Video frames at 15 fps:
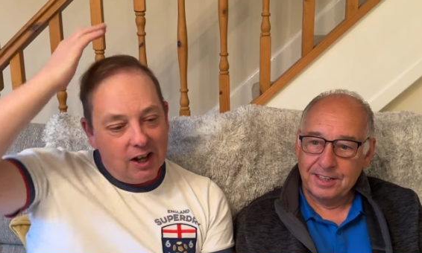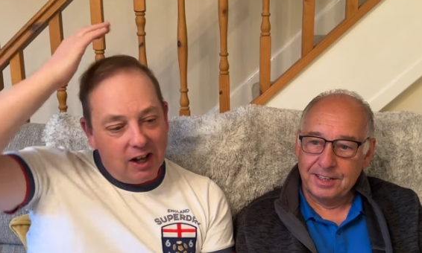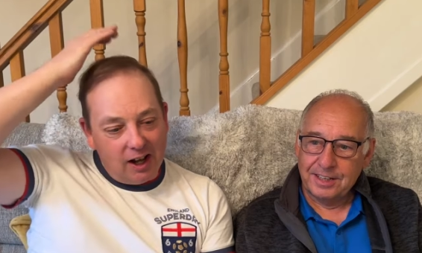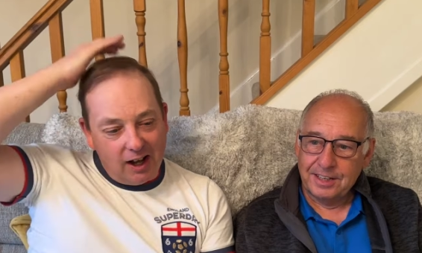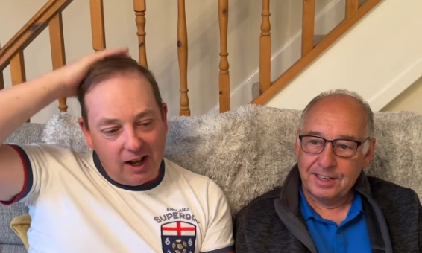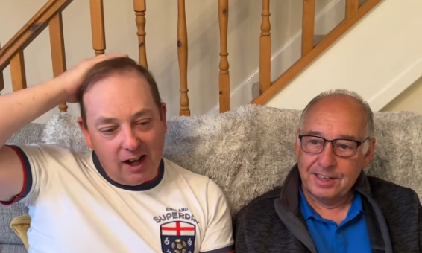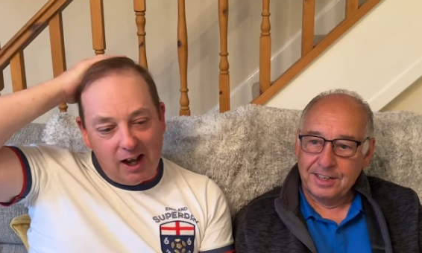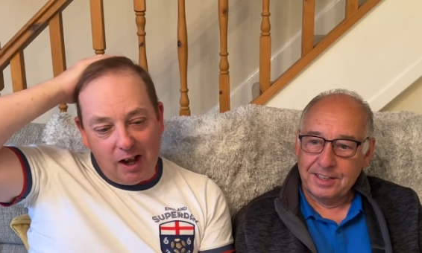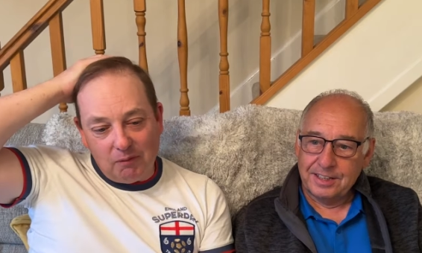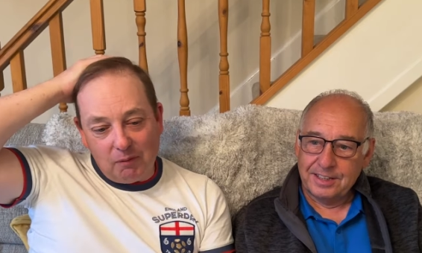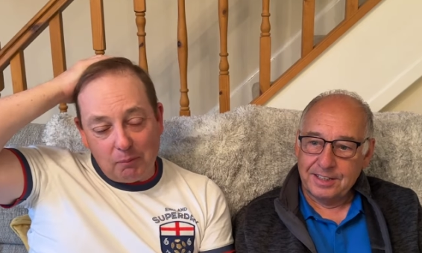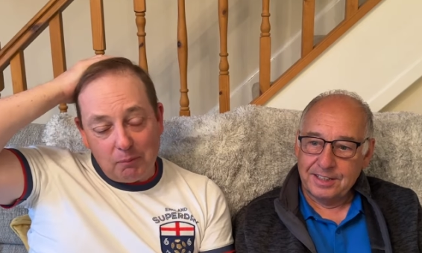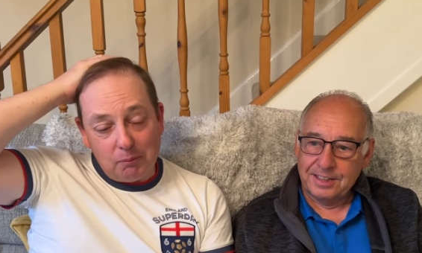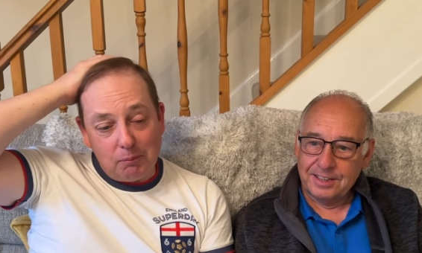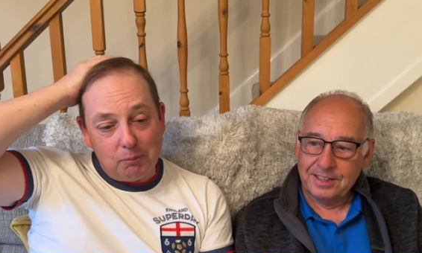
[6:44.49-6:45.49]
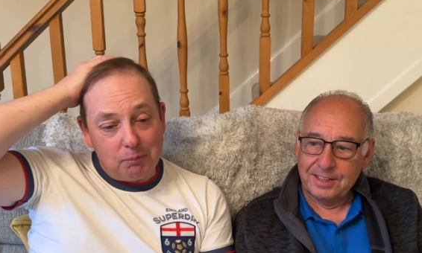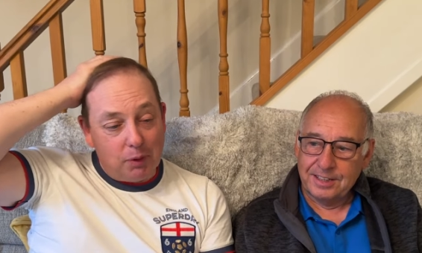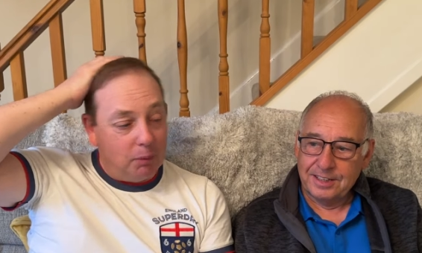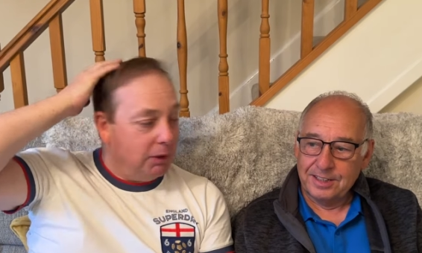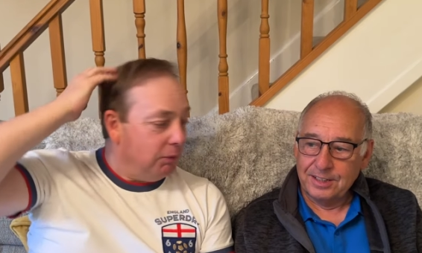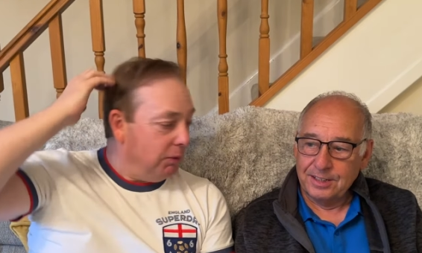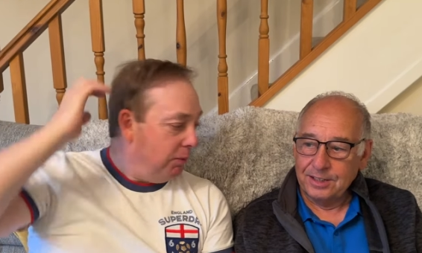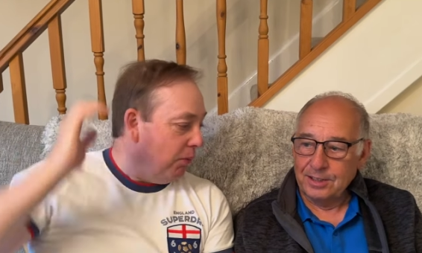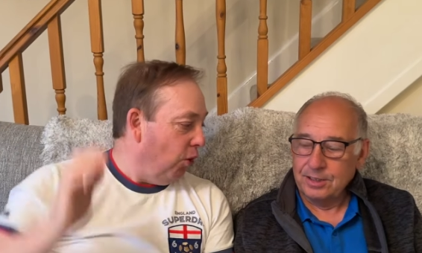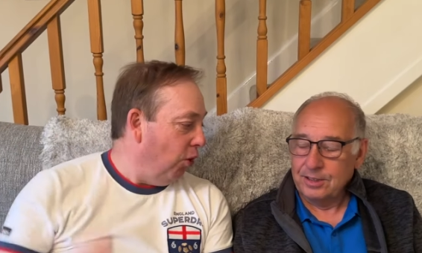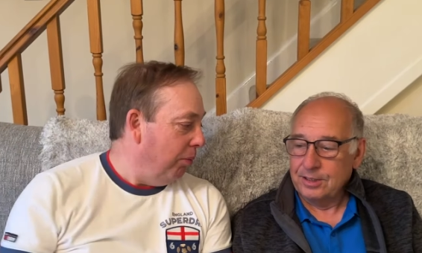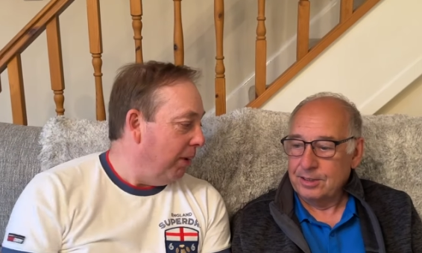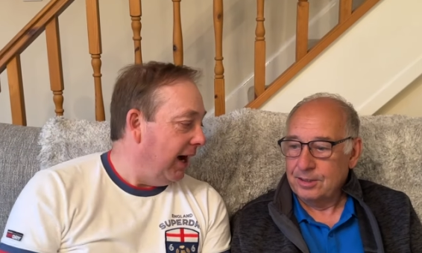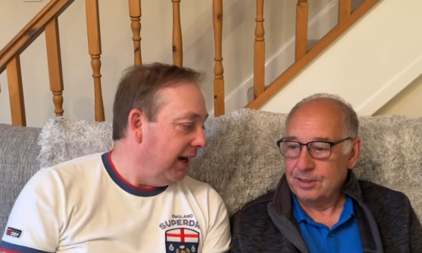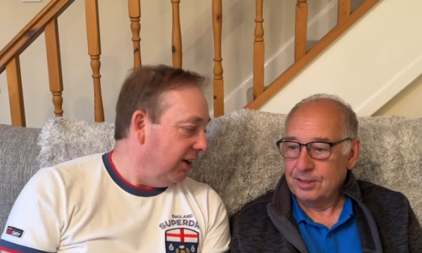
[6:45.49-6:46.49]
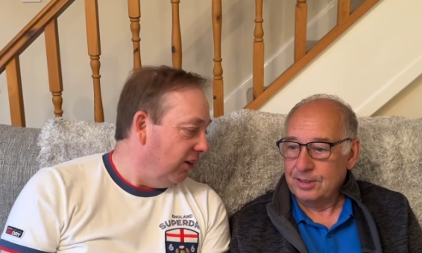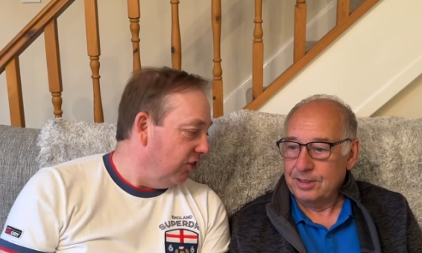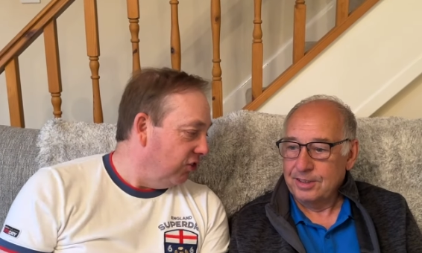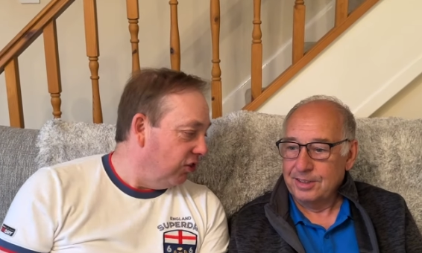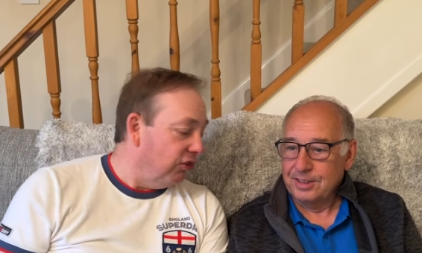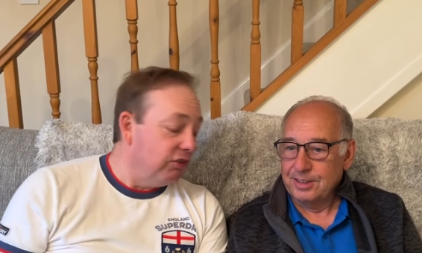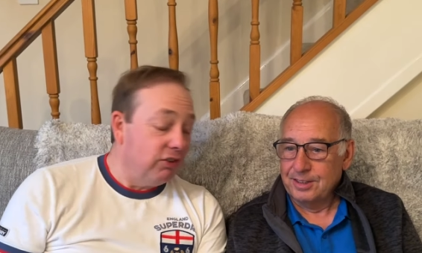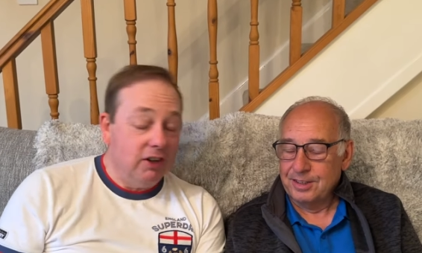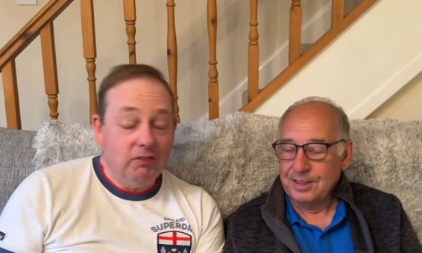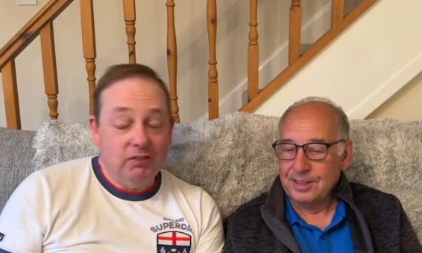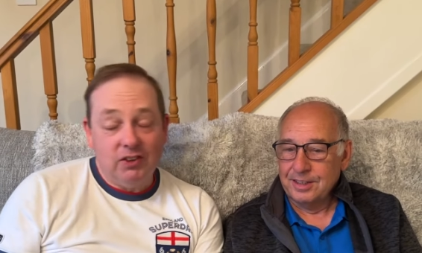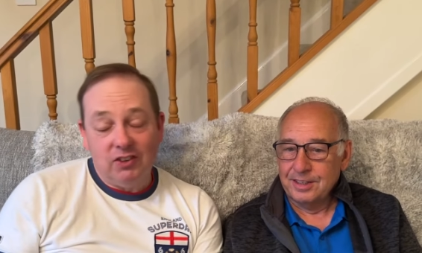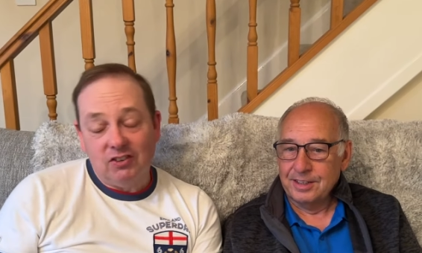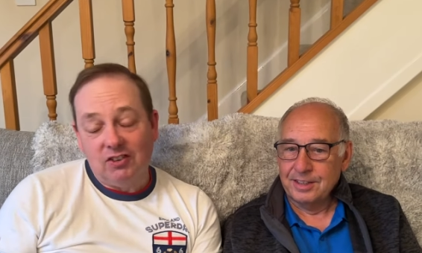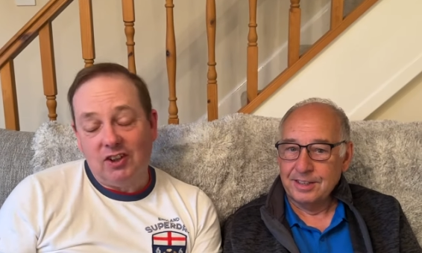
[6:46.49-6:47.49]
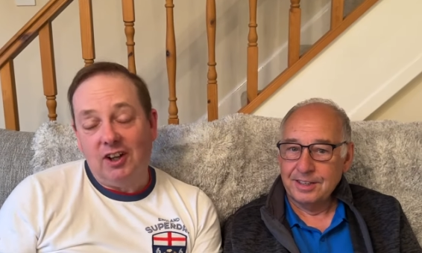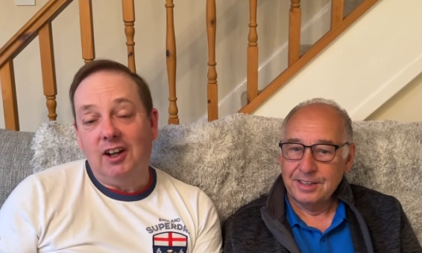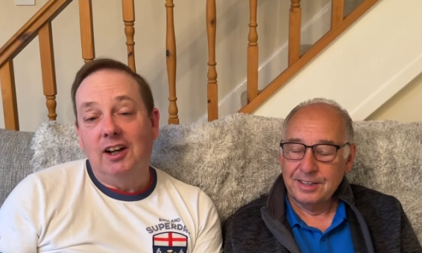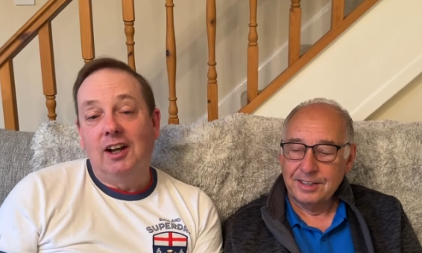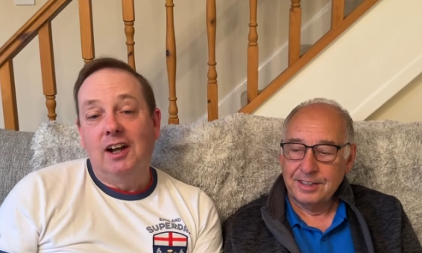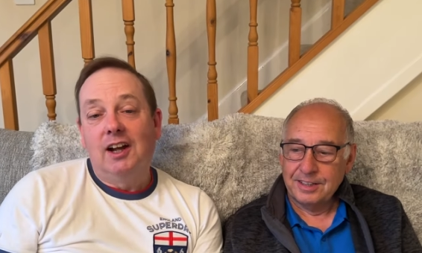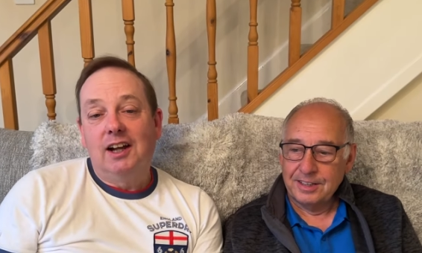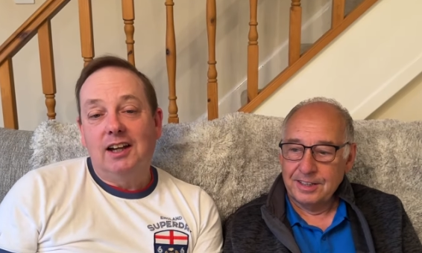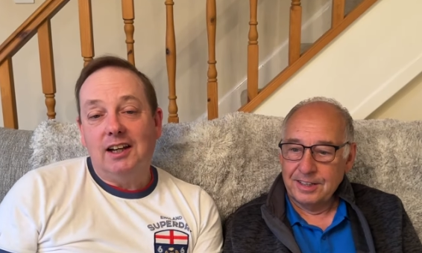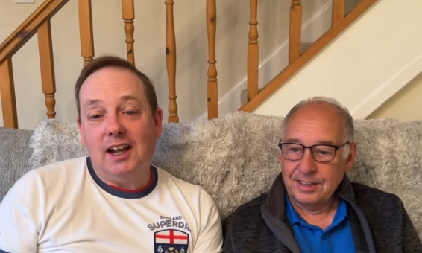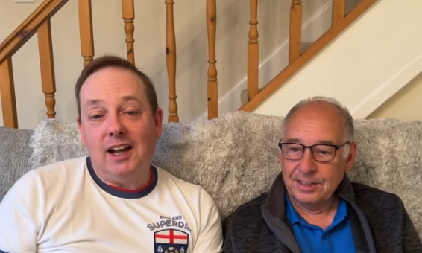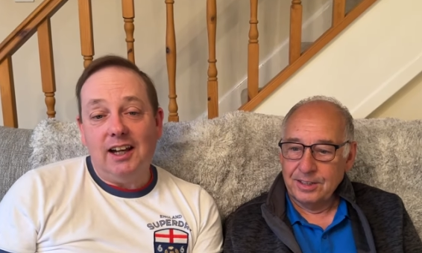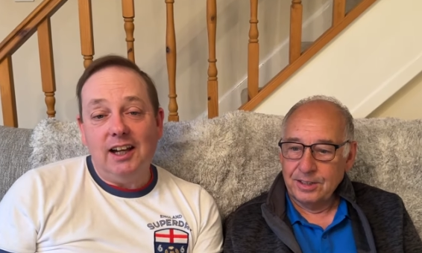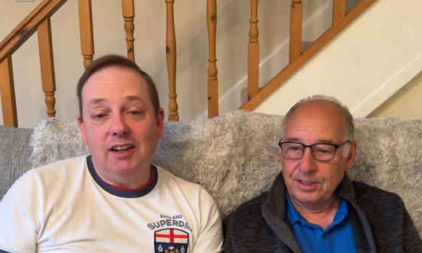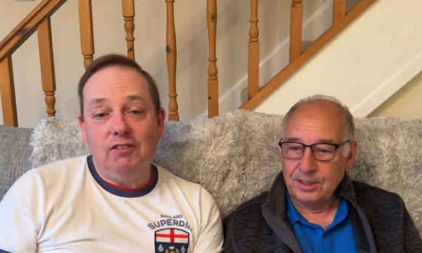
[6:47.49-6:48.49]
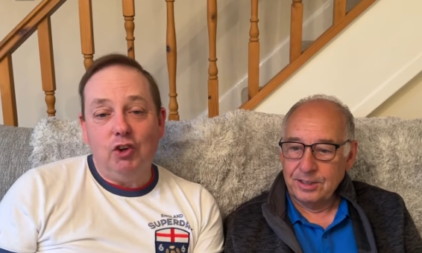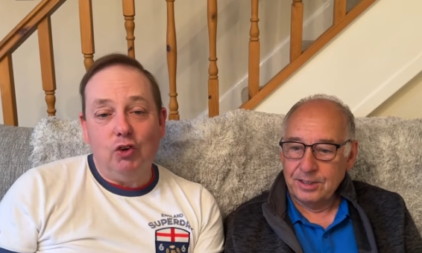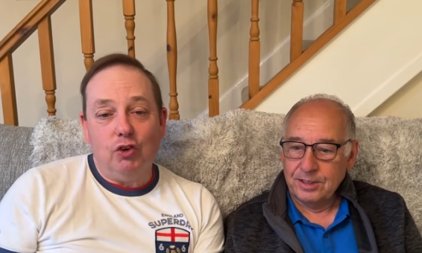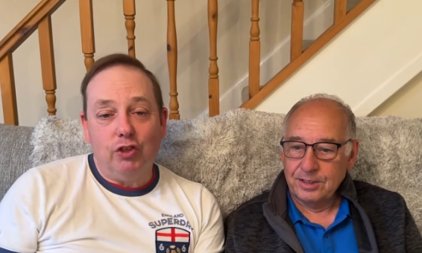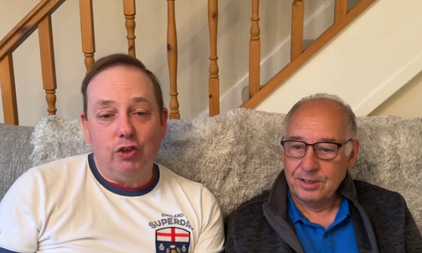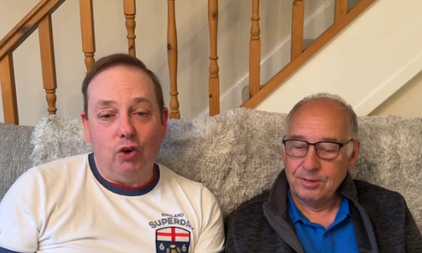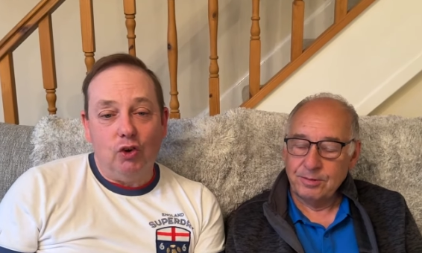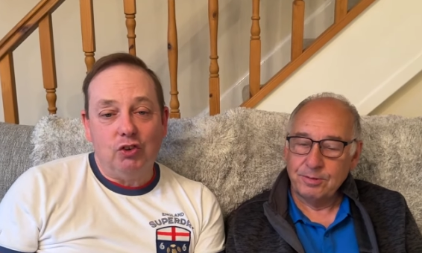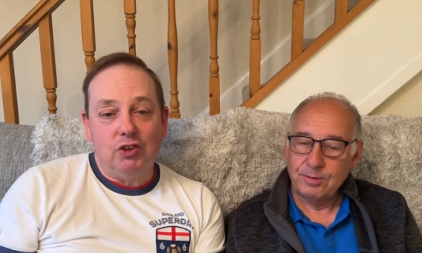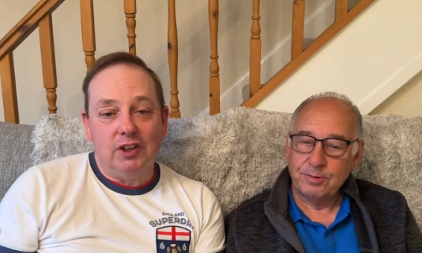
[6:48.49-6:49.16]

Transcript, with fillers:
Speaker 1: Um, probably with more pain and suffering. Yeah. But uh, yeah, leave yeah. your thoughts